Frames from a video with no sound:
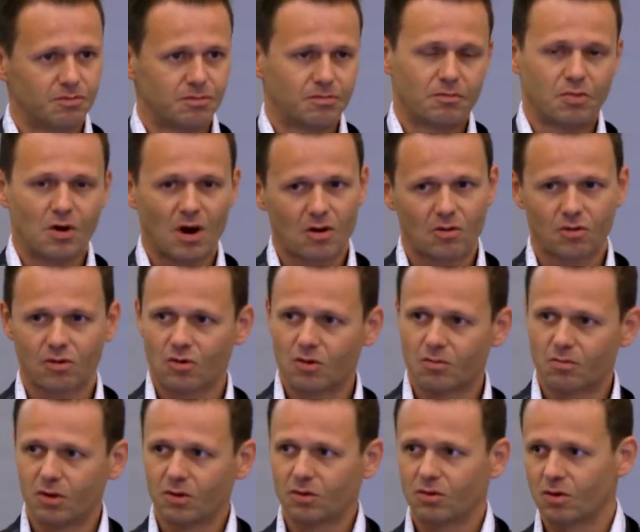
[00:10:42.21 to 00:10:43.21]
brown or
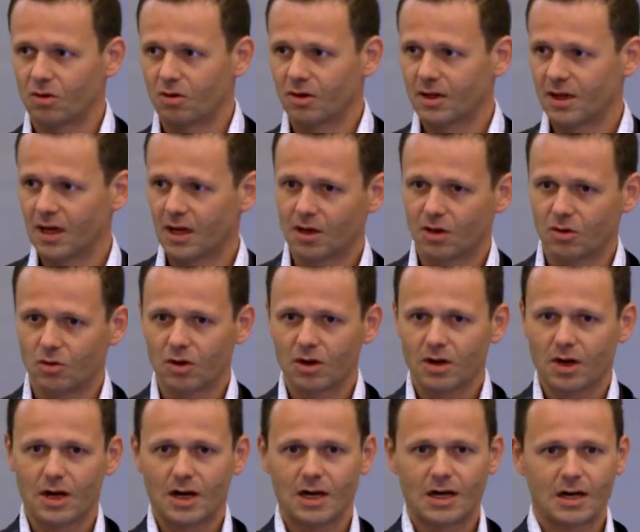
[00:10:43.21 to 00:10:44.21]
blue or
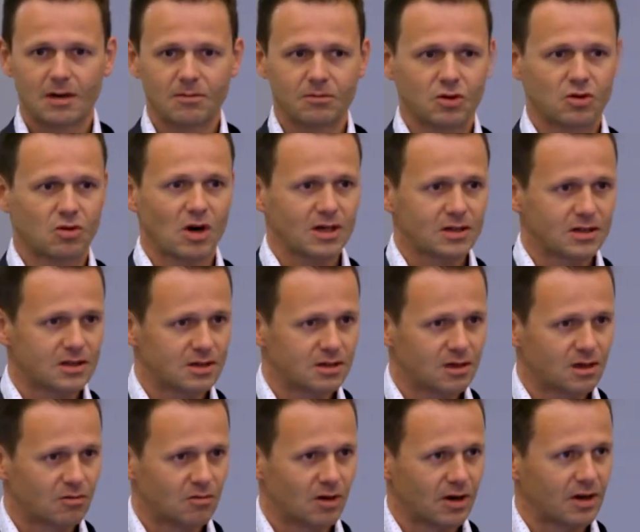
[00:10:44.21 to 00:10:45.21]
yellow trucks
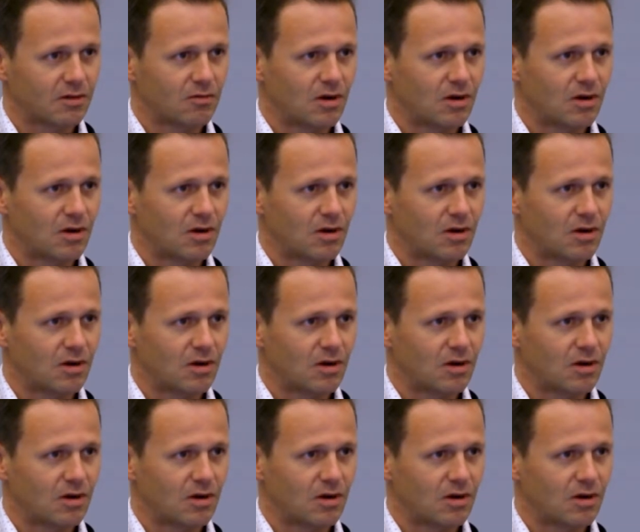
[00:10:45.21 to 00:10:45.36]
running